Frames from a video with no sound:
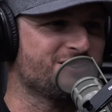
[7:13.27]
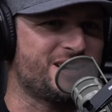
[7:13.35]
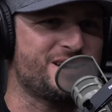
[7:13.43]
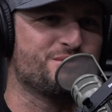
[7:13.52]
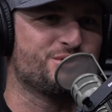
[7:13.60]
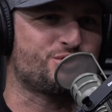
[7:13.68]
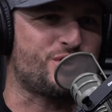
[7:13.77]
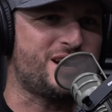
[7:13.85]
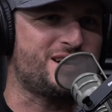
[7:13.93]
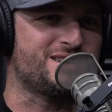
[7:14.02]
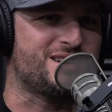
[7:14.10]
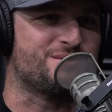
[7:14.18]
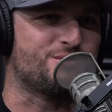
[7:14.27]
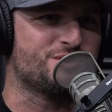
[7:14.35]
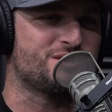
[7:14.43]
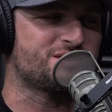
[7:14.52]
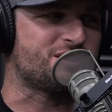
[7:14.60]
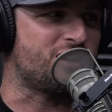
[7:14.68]
time we're training them. We're oh,
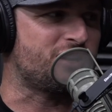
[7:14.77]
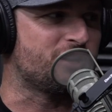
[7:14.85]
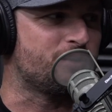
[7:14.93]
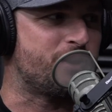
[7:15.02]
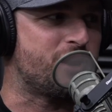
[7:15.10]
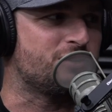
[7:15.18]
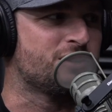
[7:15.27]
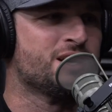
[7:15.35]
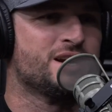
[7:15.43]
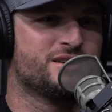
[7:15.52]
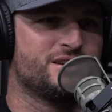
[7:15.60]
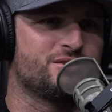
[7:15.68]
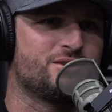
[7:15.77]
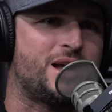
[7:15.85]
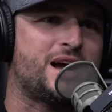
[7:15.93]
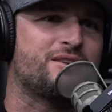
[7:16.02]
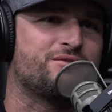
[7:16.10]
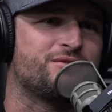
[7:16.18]
just oh, yeah. talking about their
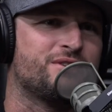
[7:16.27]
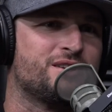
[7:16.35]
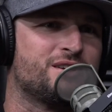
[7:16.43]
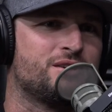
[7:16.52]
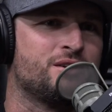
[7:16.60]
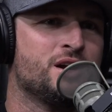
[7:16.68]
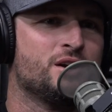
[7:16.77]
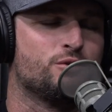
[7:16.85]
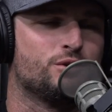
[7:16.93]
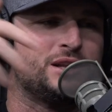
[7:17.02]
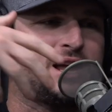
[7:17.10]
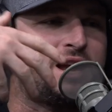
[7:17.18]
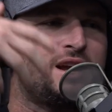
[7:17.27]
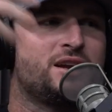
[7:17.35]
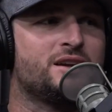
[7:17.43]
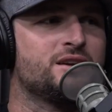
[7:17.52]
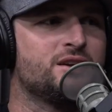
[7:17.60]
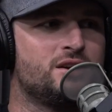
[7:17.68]
life and they're
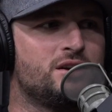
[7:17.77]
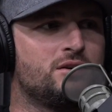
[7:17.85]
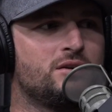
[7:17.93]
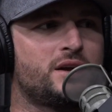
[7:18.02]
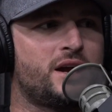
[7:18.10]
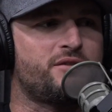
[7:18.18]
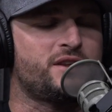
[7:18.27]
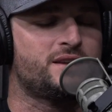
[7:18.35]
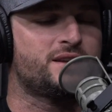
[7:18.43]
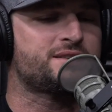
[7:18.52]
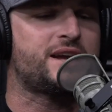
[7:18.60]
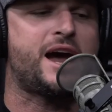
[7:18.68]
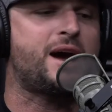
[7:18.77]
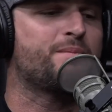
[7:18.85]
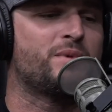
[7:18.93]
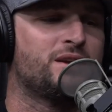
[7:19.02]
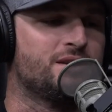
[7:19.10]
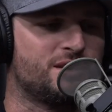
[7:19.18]
relaying, you know, everything that's
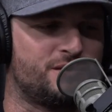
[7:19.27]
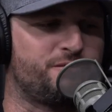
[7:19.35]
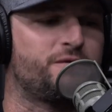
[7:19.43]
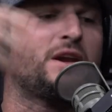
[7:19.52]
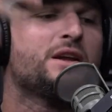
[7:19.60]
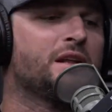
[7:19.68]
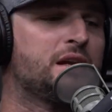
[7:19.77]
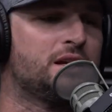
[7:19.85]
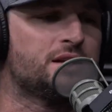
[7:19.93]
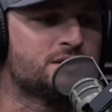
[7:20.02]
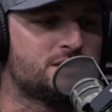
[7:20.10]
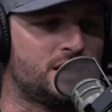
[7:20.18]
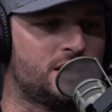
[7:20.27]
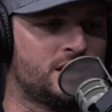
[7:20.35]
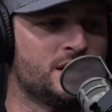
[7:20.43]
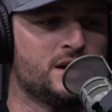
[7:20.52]
happened, their feelings, like